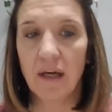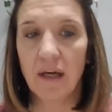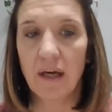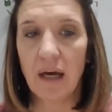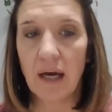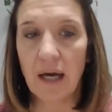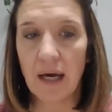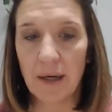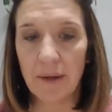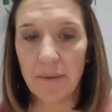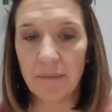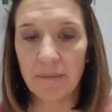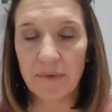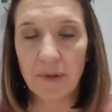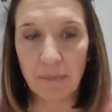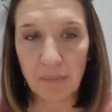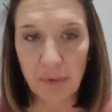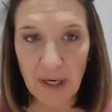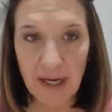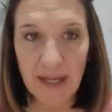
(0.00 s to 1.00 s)
um, the
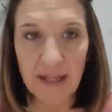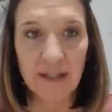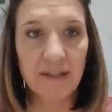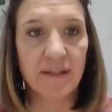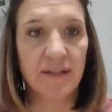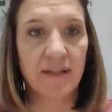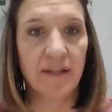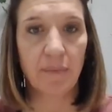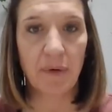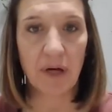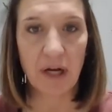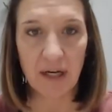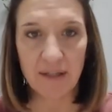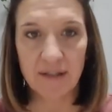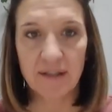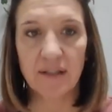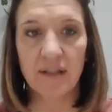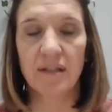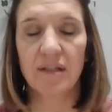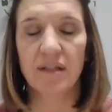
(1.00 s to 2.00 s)
breads, the
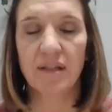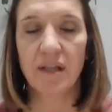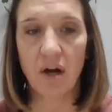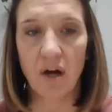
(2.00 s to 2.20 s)
pastas, the,